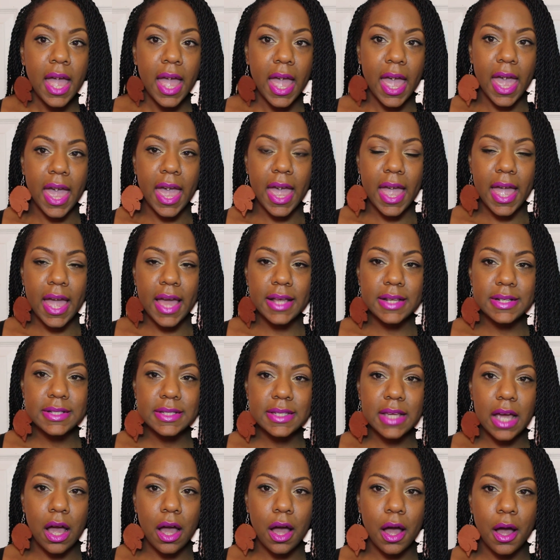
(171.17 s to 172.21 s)

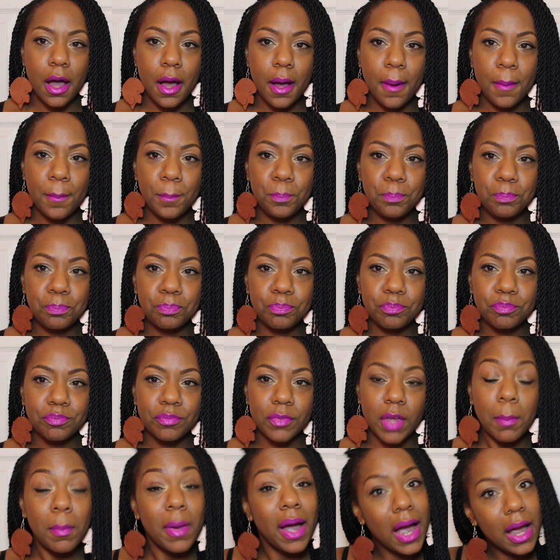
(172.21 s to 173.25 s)
and
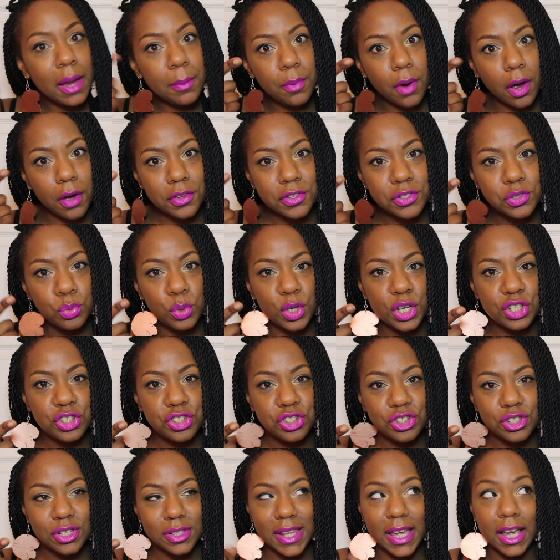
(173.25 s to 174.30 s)
my eyebrows,
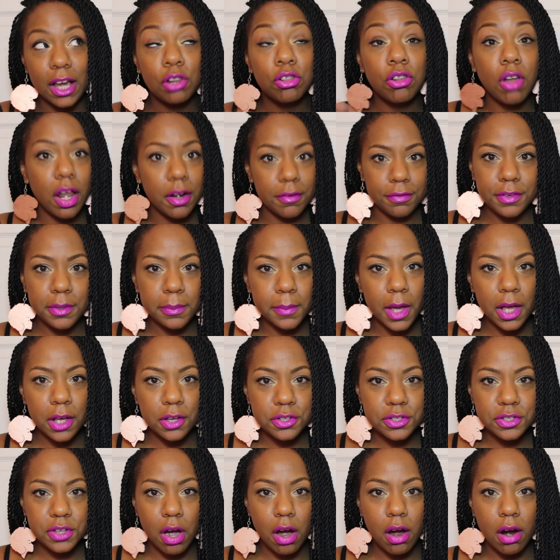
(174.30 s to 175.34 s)
which, like a lot of
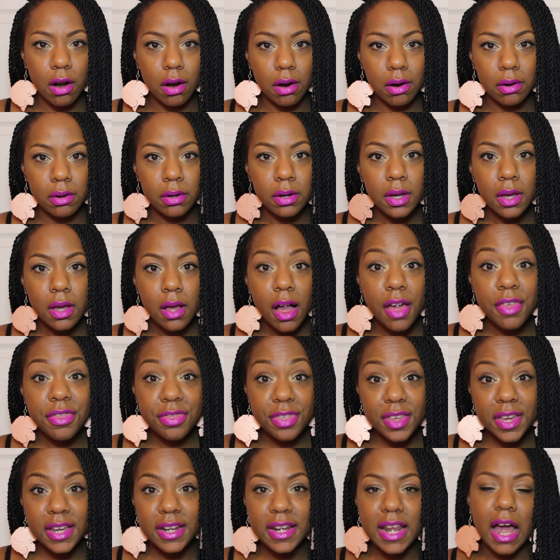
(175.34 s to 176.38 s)
females, are
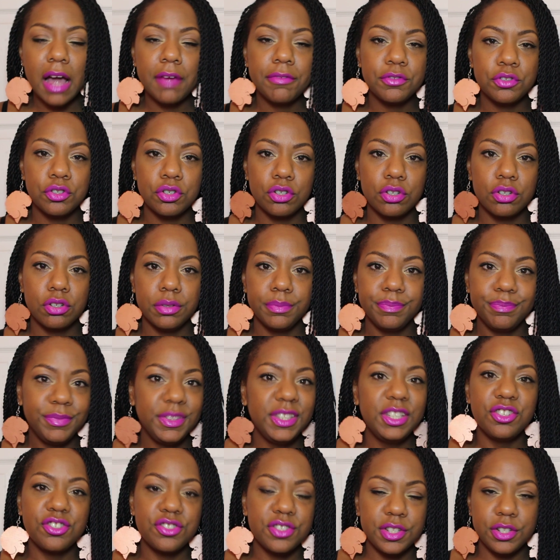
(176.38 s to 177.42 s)
thin after
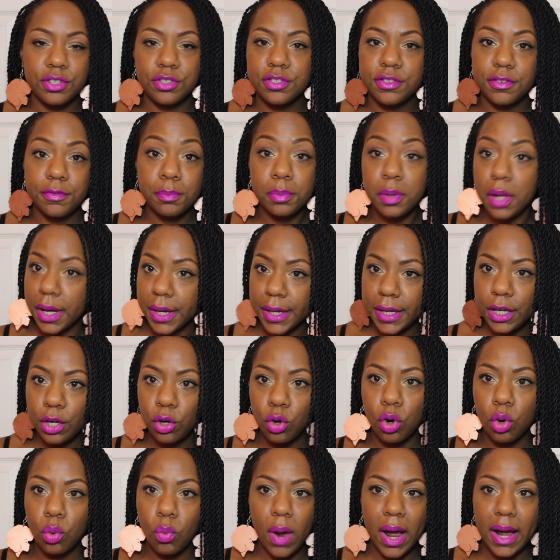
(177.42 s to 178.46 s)
years and years of
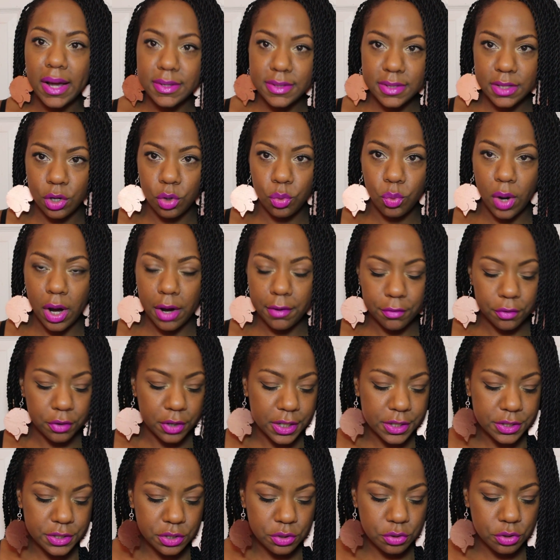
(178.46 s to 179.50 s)
plucking or waxing or whatever
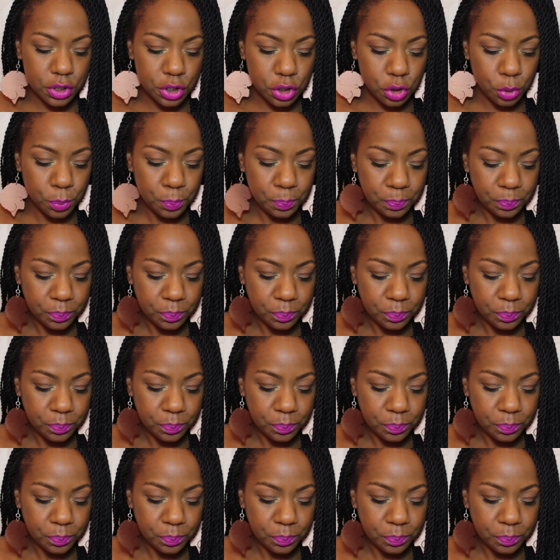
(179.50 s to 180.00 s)
it is you do.